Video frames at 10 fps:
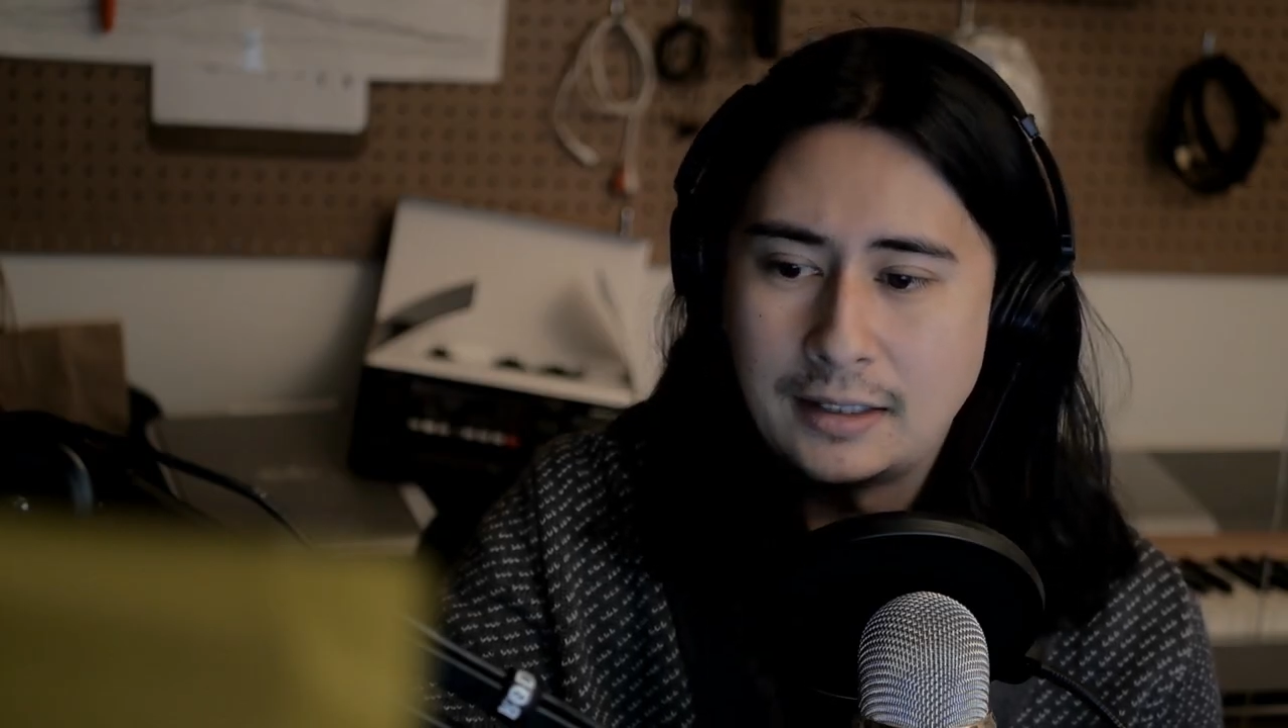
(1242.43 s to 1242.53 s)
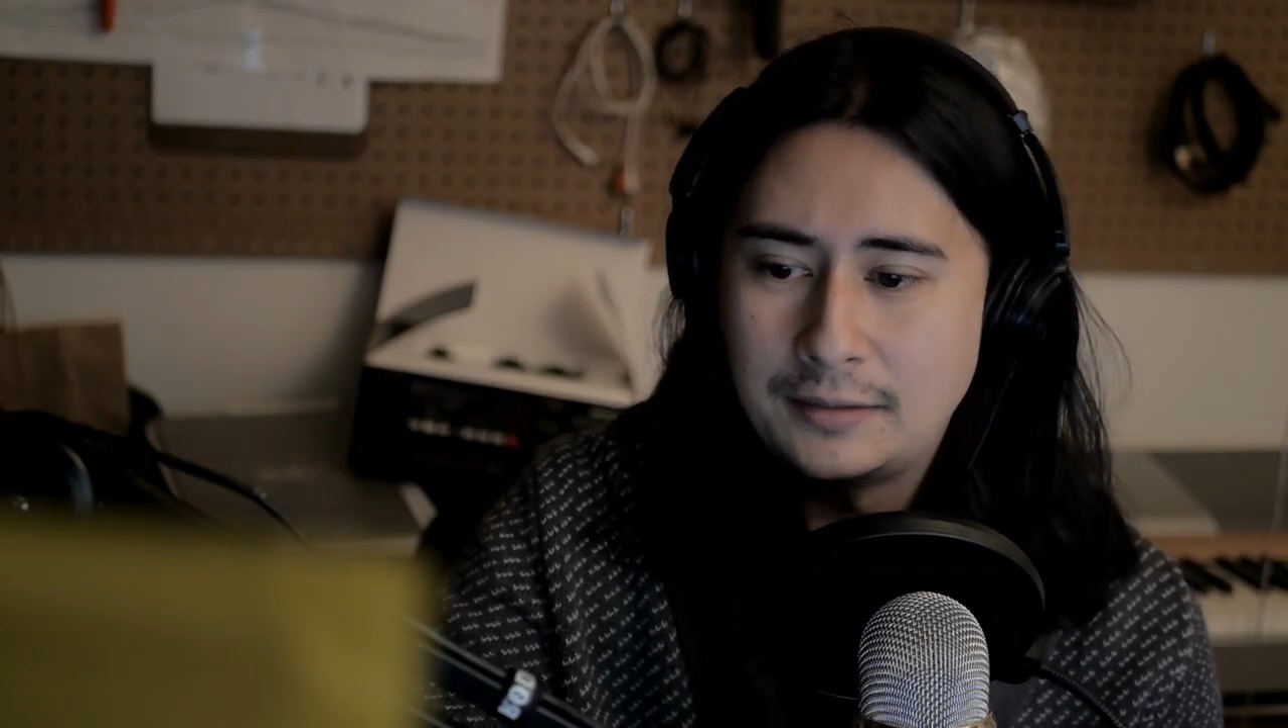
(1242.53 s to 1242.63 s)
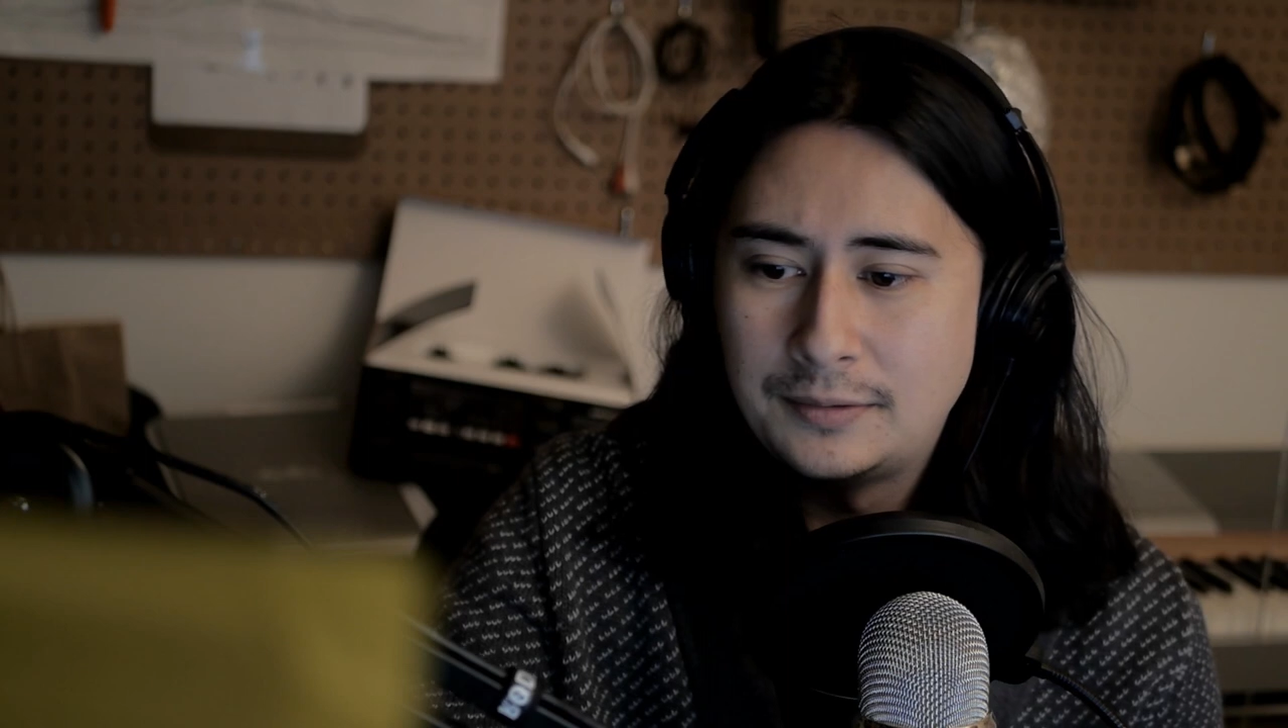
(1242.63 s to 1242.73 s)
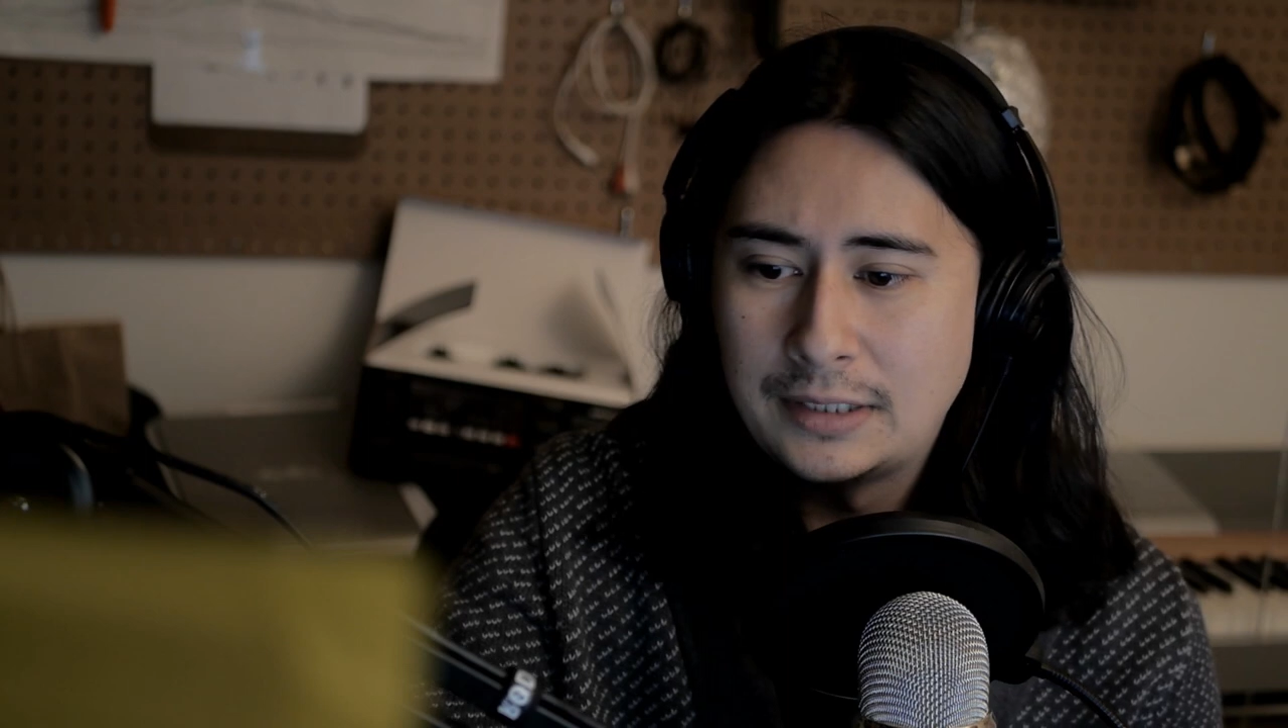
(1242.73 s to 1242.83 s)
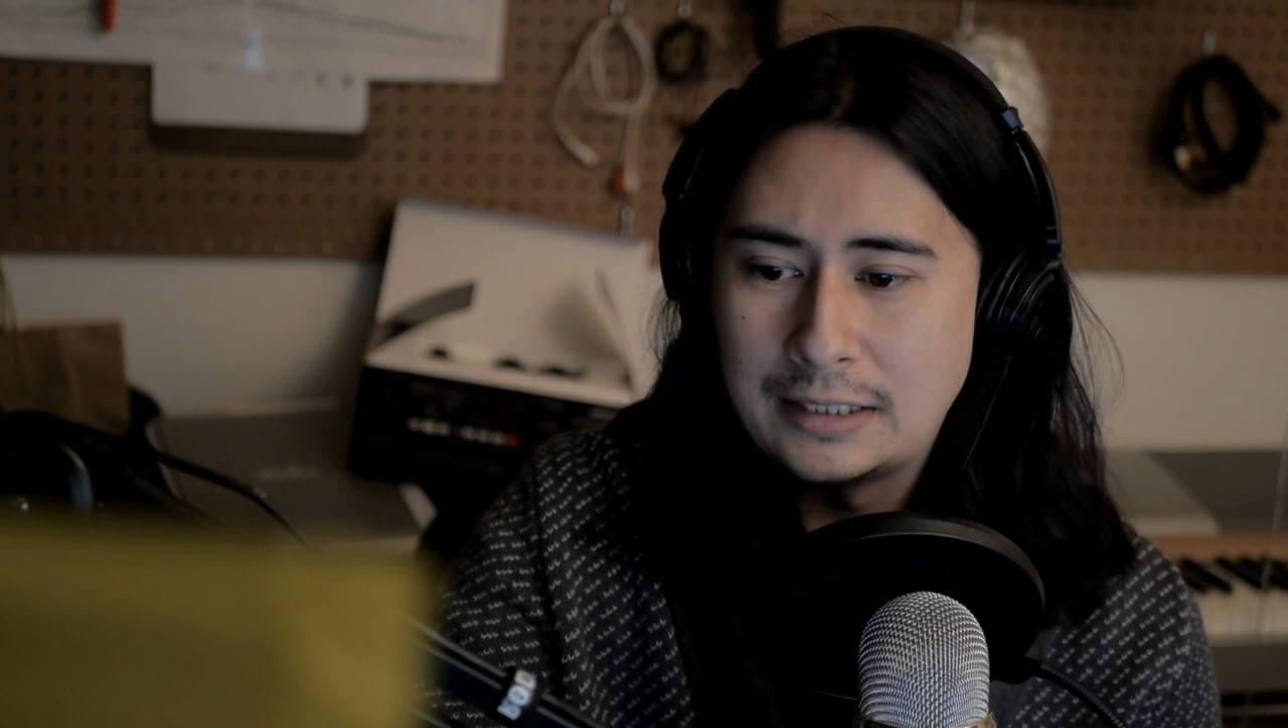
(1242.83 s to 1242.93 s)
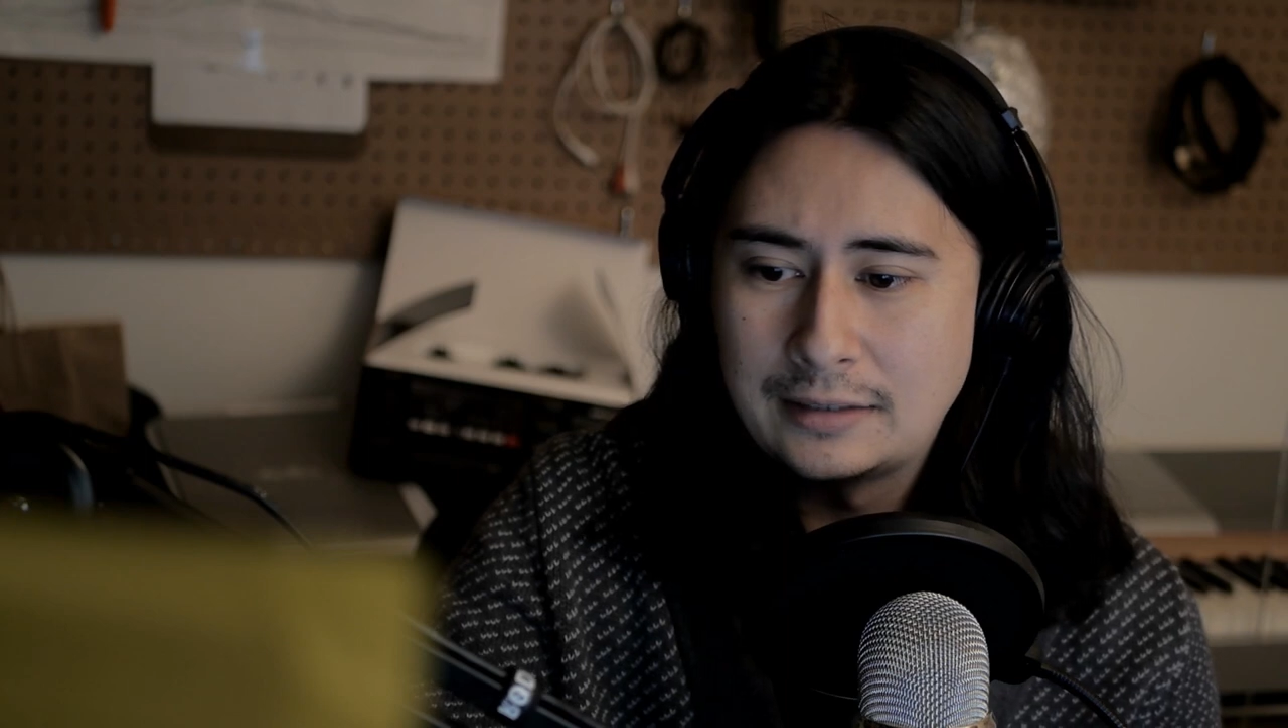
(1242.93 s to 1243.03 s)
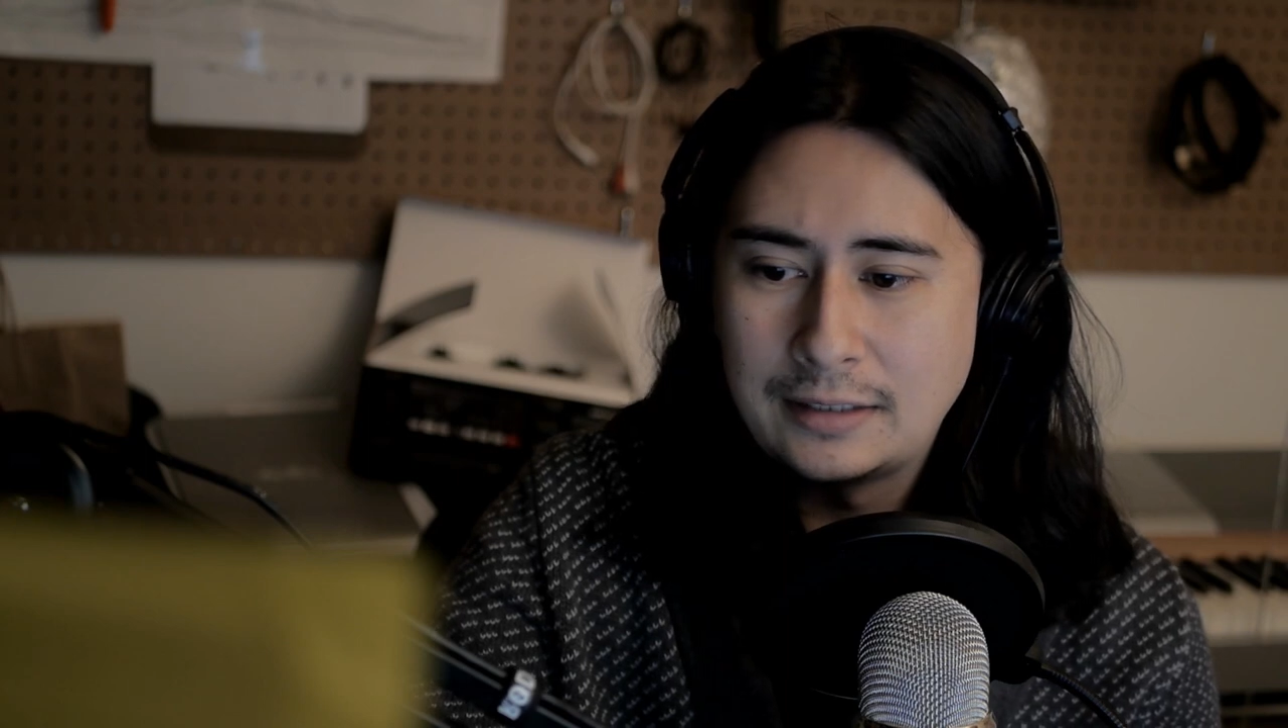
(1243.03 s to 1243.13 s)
And uh,